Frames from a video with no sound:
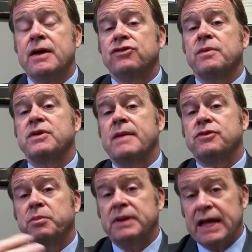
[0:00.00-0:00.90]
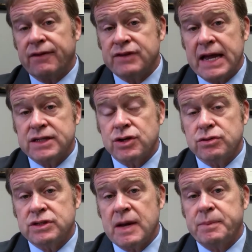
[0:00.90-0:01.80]
Sometimes the plaintiff takes
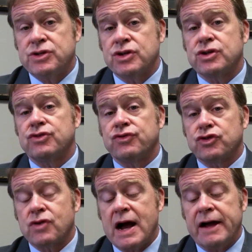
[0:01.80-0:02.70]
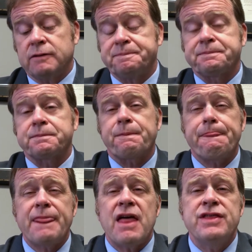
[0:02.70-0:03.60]
those depositions for trial.
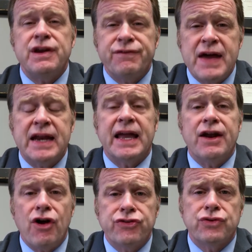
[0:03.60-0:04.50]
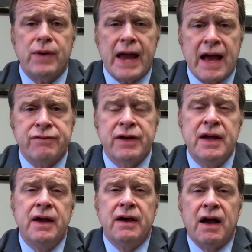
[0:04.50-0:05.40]
The defendant can also have
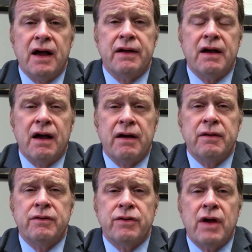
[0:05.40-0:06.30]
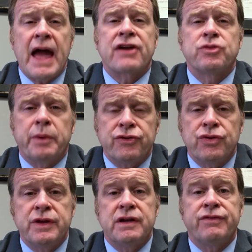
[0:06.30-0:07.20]
experts.
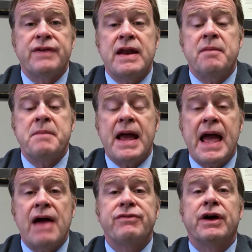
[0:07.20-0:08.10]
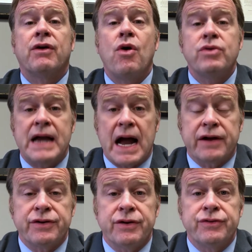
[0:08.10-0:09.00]
So the defendant may have their own
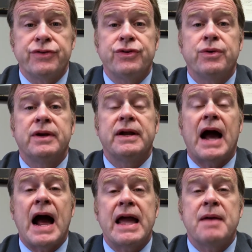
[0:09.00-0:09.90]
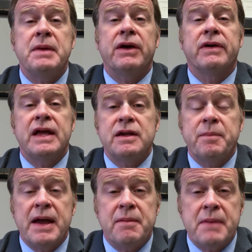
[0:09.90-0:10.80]
doctor do an IME or an
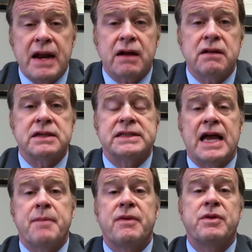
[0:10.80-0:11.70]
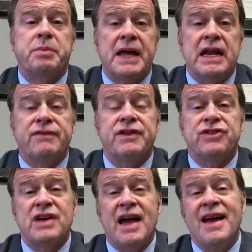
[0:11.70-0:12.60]
independent medical exam of the plaintiff and
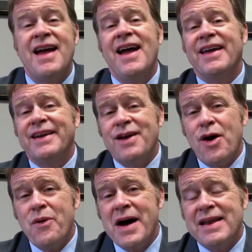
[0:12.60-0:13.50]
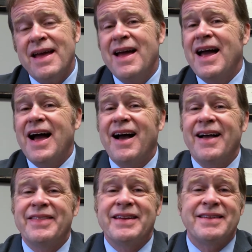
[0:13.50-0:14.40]
say, you know what,
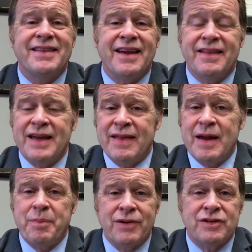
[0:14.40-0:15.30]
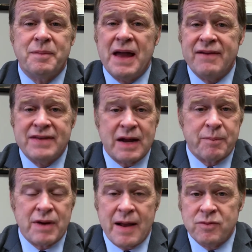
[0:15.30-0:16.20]
that person may have neck
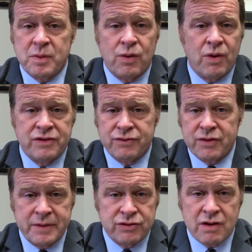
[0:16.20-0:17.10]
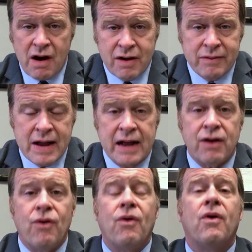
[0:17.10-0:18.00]
problems, but it wasn't from this car wreck.
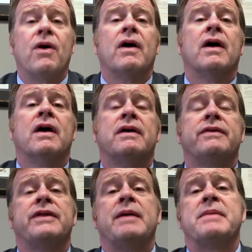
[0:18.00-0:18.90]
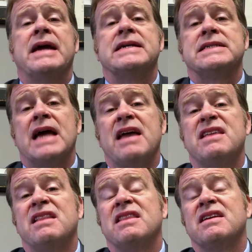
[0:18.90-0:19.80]
Or they may say
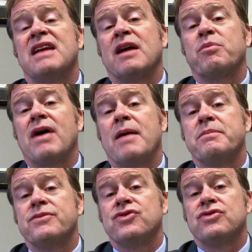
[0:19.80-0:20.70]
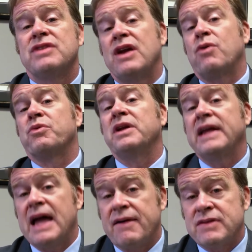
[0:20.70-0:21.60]
that the neck problems, they don't
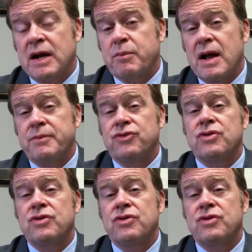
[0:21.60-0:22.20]
really have neck problems.